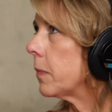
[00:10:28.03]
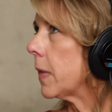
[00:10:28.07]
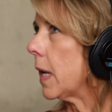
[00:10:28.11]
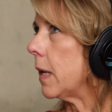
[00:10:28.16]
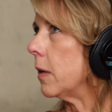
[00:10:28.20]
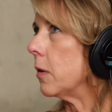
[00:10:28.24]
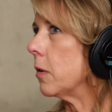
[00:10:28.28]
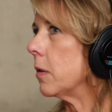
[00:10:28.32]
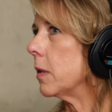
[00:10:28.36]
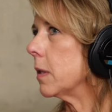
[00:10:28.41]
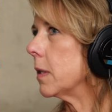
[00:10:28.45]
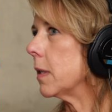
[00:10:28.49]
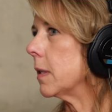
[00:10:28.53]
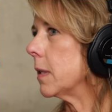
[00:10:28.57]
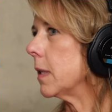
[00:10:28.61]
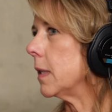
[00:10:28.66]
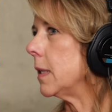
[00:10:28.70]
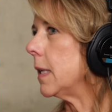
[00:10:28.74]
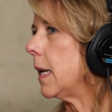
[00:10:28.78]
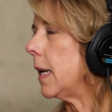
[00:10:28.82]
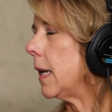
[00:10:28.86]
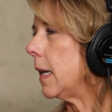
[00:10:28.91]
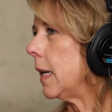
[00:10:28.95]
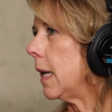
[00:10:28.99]
I know this is a
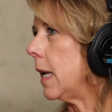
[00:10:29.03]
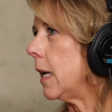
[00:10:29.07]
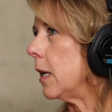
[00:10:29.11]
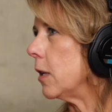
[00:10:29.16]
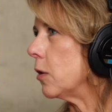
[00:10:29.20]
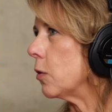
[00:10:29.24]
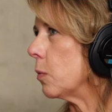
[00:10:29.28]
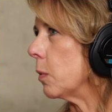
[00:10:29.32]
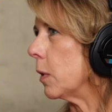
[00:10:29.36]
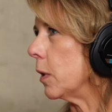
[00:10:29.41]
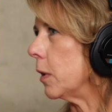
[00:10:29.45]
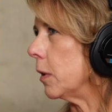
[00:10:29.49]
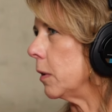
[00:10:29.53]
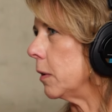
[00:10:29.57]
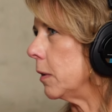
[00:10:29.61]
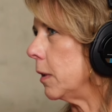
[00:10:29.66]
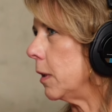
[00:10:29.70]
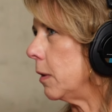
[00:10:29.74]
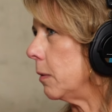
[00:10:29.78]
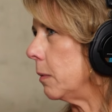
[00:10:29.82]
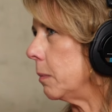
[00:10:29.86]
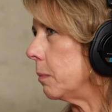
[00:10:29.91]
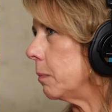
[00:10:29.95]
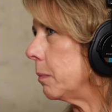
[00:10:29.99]
day and age where
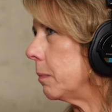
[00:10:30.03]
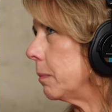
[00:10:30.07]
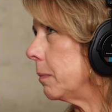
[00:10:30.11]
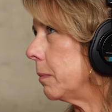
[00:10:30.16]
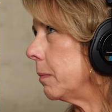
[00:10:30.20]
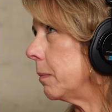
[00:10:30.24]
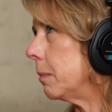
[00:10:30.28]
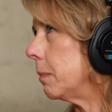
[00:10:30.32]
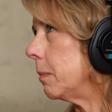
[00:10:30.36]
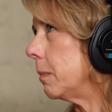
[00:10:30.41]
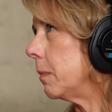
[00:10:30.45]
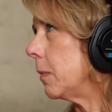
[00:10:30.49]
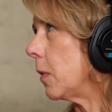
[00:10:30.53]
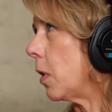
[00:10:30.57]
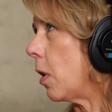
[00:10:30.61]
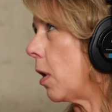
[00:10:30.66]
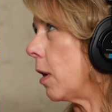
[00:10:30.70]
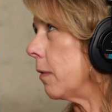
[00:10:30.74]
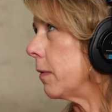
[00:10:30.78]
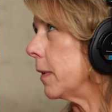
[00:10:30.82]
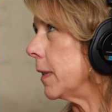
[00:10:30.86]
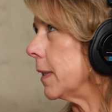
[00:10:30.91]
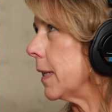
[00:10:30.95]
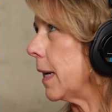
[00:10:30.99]
you
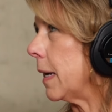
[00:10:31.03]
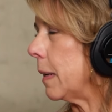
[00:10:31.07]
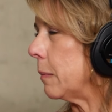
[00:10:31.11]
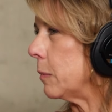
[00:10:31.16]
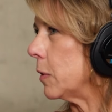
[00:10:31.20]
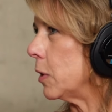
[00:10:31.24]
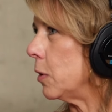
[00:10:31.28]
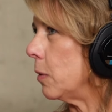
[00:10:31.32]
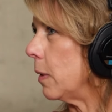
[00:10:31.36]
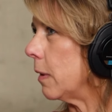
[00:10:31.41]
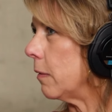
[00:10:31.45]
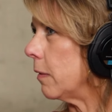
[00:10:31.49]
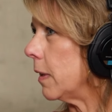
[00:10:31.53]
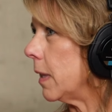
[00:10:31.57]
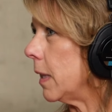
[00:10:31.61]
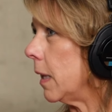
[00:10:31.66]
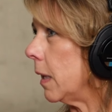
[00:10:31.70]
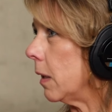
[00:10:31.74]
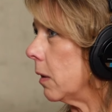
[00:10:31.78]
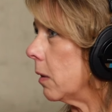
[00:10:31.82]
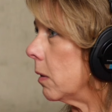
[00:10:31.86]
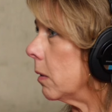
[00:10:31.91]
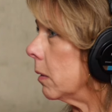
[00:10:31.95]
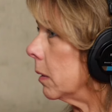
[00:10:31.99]
oftentimes do
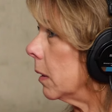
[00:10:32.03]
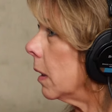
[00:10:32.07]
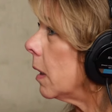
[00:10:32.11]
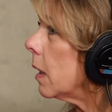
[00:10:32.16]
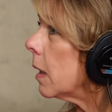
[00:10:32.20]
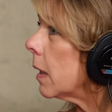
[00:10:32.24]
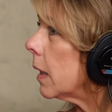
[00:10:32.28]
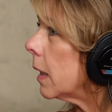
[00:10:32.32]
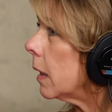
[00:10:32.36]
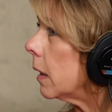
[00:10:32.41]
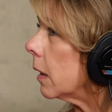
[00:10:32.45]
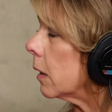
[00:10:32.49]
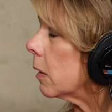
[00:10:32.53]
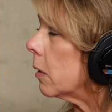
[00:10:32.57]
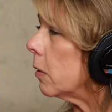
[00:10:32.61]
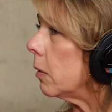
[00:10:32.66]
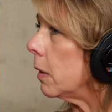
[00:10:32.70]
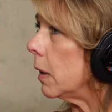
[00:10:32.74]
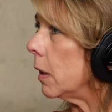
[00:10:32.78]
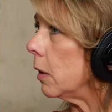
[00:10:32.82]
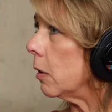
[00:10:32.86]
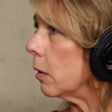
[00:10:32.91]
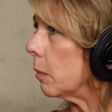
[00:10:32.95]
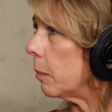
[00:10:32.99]
everything online,
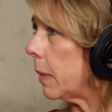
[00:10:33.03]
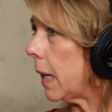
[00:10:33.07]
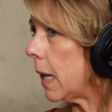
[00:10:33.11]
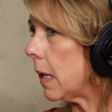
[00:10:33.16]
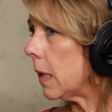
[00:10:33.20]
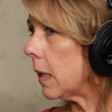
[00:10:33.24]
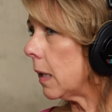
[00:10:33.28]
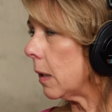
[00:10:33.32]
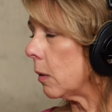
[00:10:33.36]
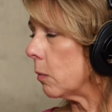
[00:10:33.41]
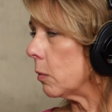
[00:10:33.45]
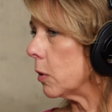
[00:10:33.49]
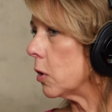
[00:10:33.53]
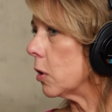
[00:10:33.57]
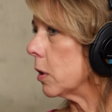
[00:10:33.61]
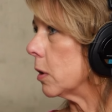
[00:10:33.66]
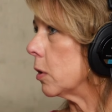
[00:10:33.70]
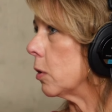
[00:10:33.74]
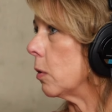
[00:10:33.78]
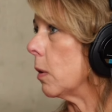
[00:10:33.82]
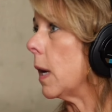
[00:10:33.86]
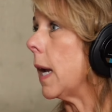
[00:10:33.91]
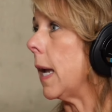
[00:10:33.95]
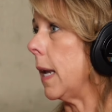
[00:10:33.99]
including your banking, which
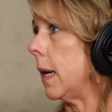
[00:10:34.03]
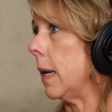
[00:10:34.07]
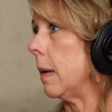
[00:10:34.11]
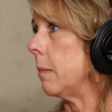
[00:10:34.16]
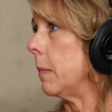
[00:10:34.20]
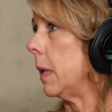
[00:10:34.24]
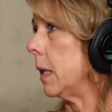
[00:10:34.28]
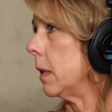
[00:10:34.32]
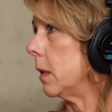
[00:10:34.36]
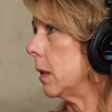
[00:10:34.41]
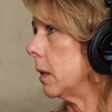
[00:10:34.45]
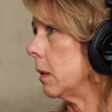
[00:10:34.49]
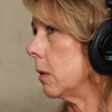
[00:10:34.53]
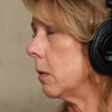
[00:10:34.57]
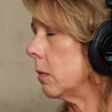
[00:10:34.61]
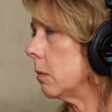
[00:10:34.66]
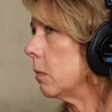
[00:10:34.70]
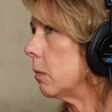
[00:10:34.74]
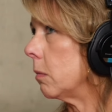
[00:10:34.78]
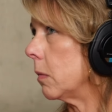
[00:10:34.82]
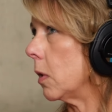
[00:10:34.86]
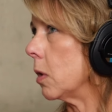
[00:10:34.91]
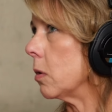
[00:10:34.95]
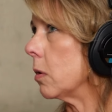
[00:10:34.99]
is great. I mean,
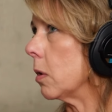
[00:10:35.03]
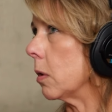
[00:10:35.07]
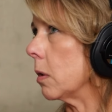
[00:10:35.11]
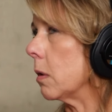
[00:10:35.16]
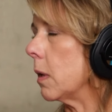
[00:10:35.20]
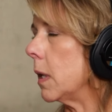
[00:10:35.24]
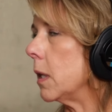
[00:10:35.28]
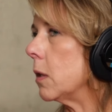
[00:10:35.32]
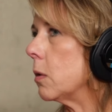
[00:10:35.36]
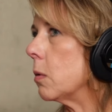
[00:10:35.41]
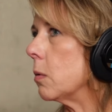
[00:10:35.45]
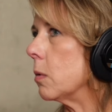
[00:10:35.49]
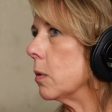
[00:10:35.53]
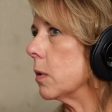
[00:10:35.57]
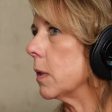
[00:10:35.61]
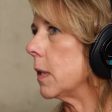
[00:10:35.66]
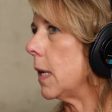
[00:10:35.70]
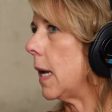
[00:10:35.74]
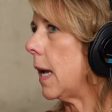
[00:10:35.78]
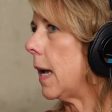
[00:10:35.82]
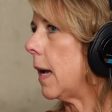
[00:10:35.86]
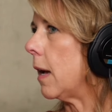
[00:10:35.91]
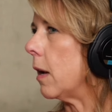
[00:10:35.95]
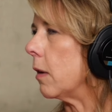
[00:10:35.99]
those are great tools
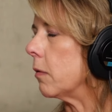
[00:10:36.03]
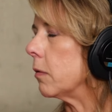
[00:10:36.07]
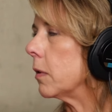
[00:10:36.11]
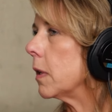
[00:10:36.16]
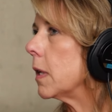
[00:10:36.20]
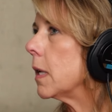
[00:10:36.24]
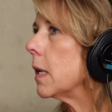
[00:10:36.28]
to have.